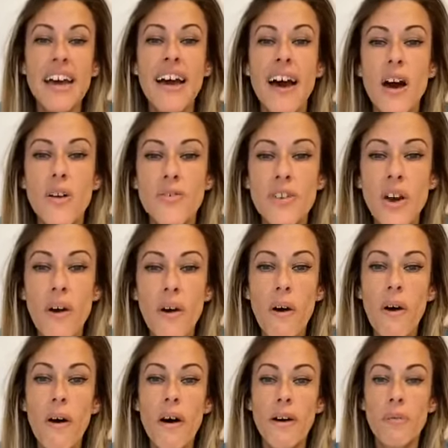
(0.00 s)
of
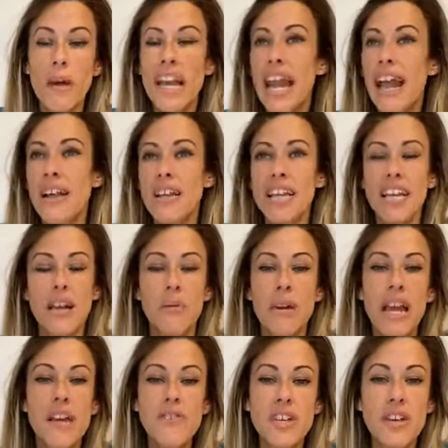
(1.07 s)
your,
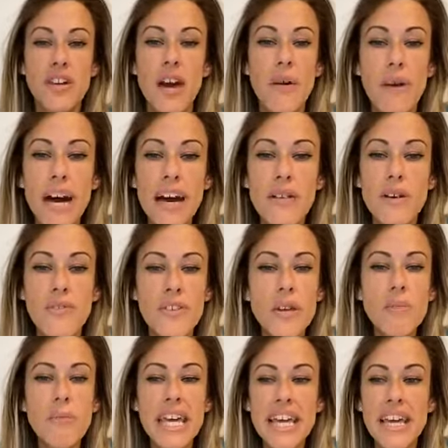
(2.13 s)
whenever you go out, if you
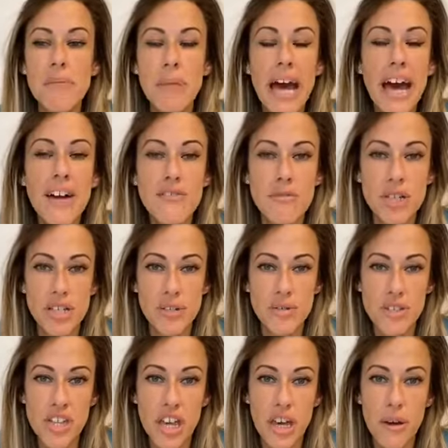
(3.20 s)
make it part of what you
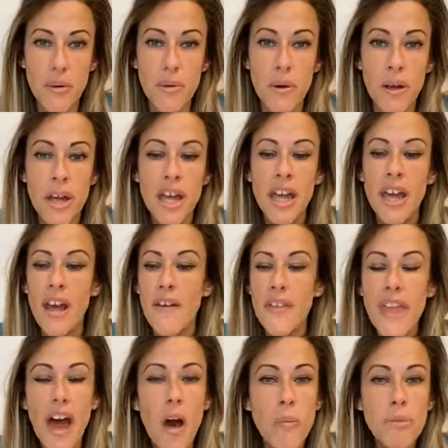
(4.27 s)
do,
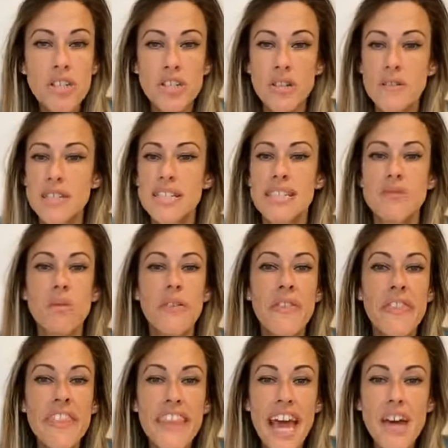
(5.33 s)
the opportunities will
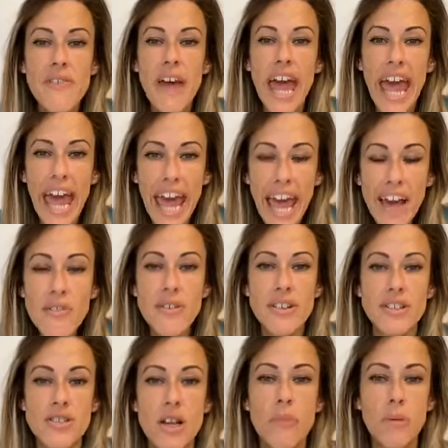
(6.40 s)
never, ever
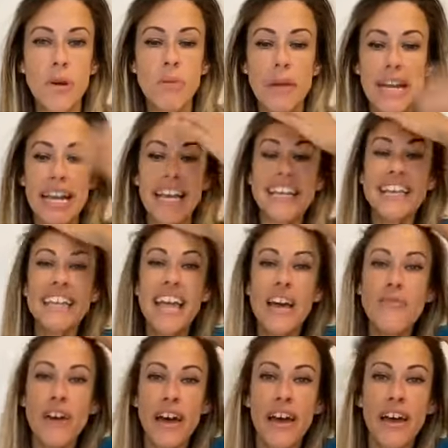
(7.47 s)
stop coming.
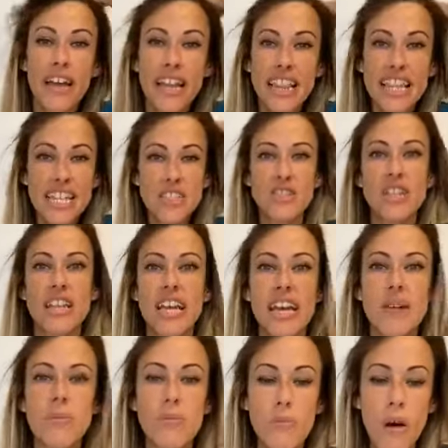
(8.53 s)
Never,
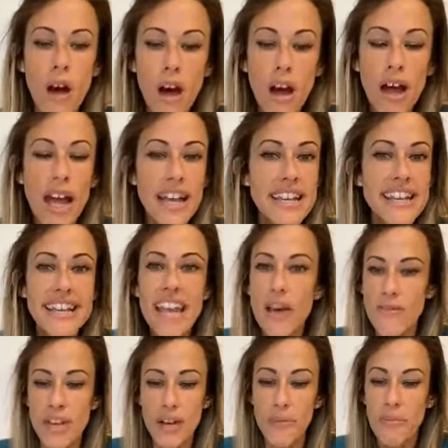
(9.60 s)
literally,
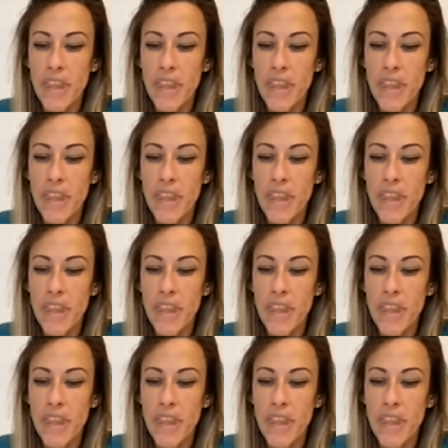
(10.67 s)
never.